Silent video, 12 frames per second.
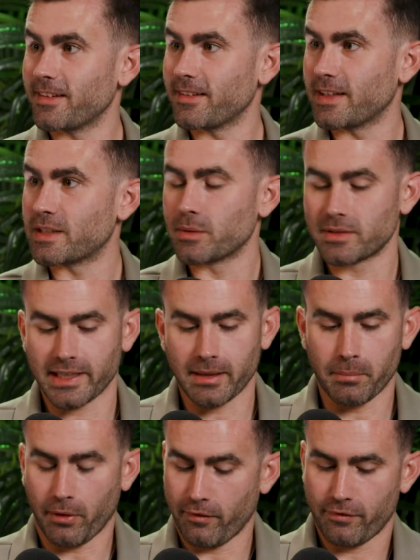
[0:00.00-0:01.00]
this was like
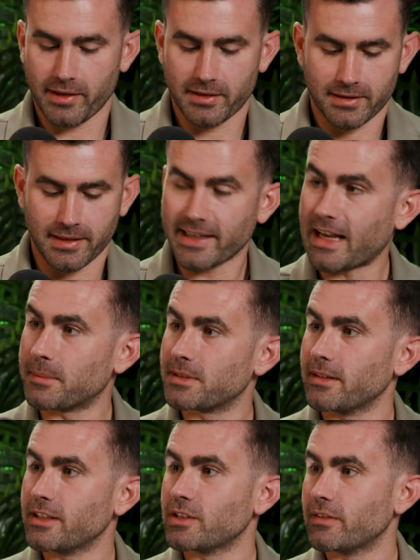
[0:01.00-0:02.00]
a perfect
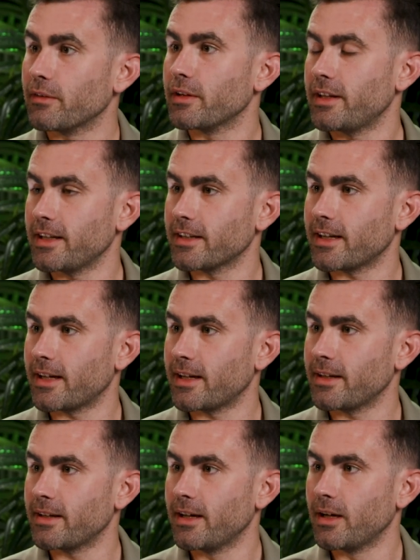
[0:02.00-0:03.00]
encapsulation of everything that
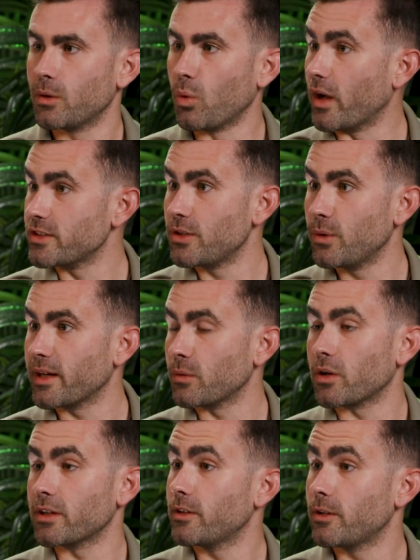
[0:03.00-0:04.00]
I was doing and
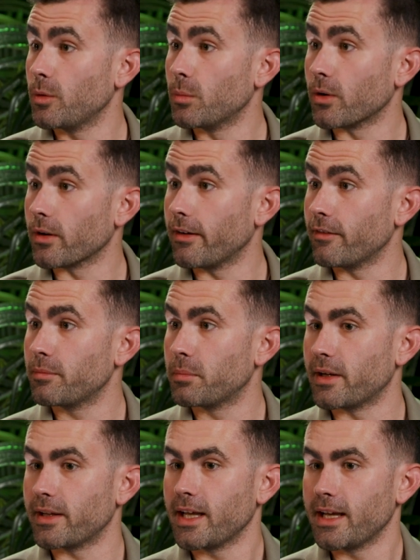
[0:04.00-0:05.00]
wanted to do more of.
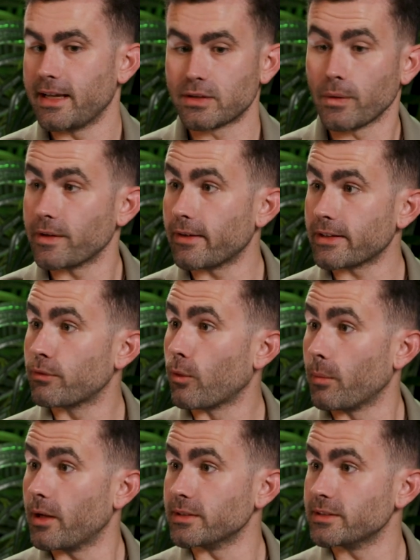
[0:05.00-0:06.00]
But it's only the last 4
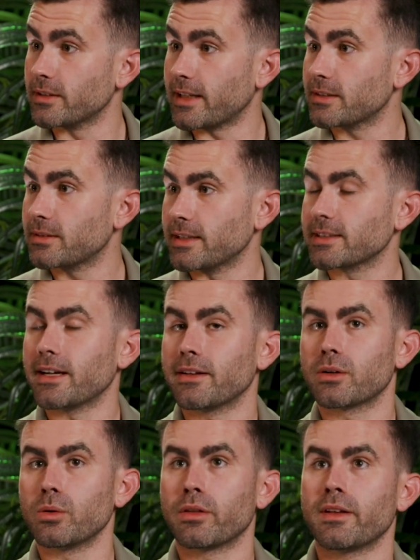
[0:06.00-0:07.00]
months, so that's kind of the
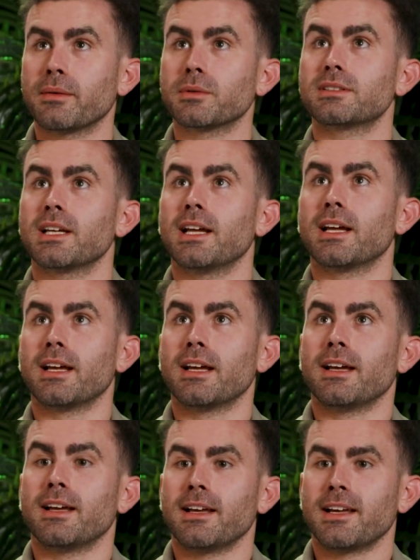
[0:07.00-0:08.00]
cool thing was
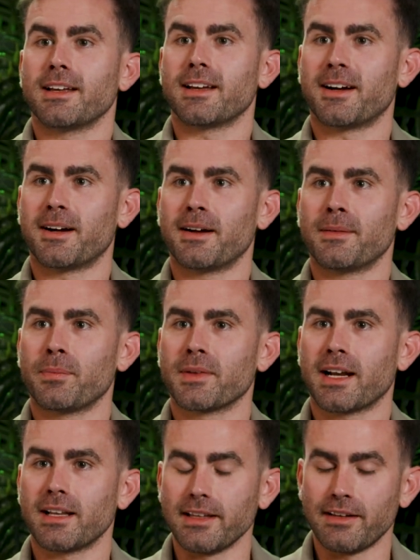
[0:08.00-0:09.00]
kind
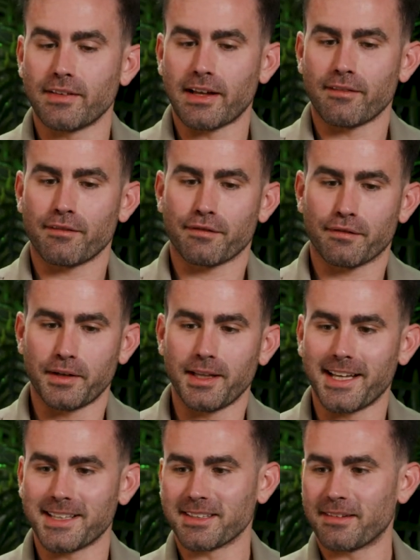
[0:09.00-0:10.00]
of live that
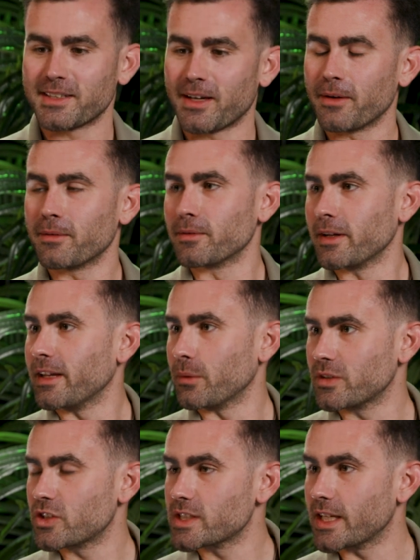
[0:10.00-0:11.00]
freelance lifestyle. Really, it
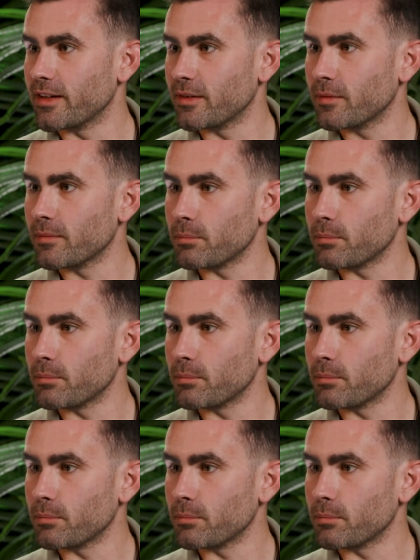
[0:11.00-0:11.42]
was just like